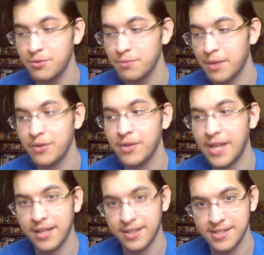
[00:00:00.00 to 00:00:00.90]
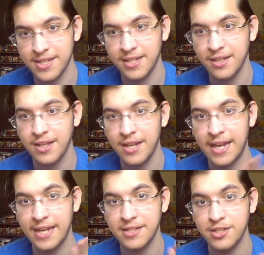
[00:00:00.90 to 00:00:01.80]
Mario Galaxy
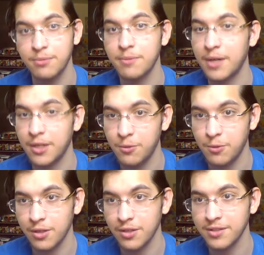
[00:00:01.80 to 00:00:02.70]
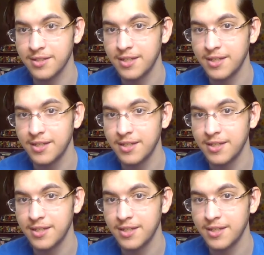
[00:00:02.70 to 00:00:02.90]
and Super Mario World